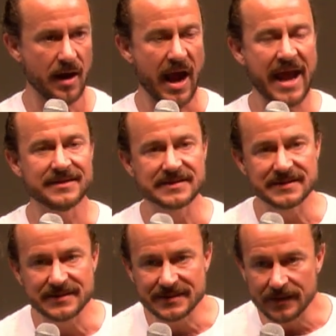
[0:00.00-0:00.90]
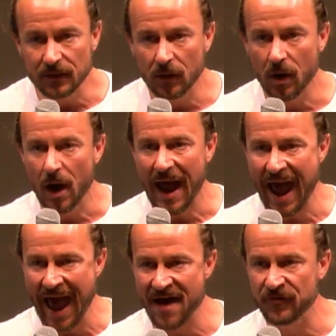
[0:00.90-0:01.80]
and still
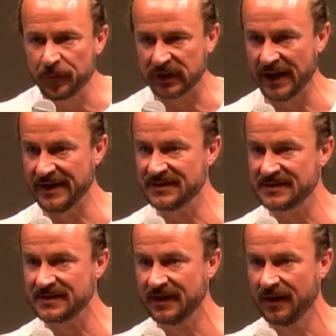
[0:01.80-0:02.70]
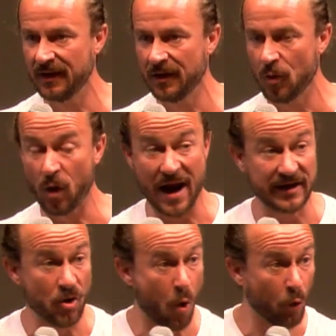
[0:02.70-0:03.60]
have a place where I can
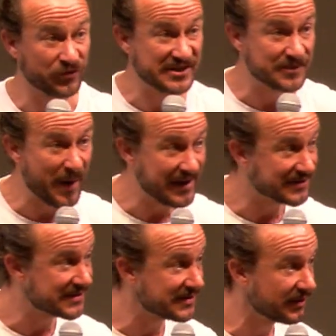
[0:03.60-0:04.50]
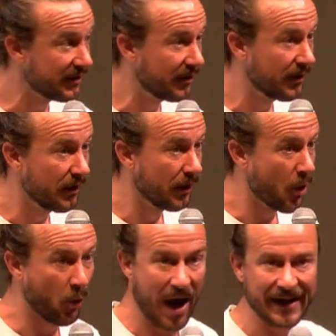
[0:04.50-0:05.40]
hold space,
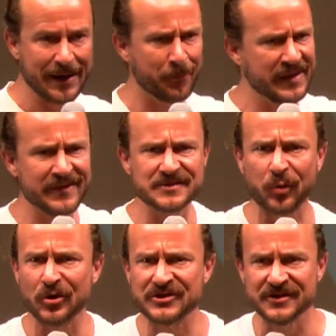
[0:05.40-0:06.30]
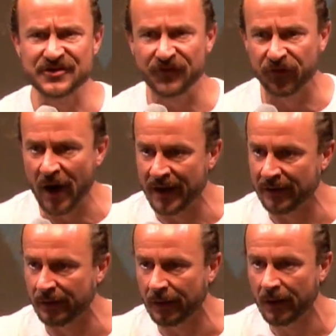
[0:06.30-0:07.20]
where I can be this person's
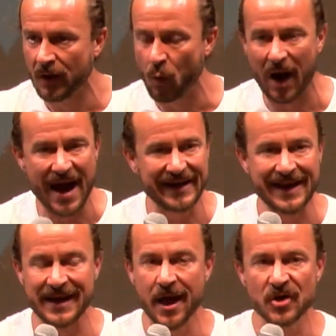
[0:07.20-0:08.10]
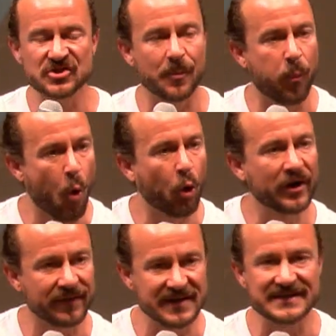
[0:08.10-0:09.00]
friend, where I can support
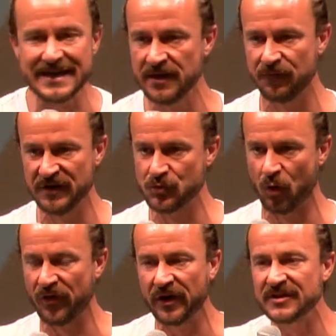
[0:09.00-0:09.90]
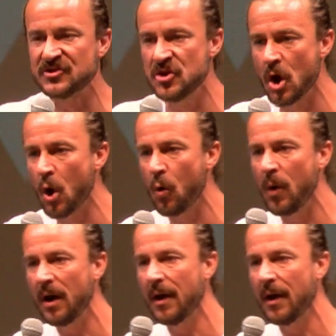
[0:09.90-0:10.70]
this individual. There is no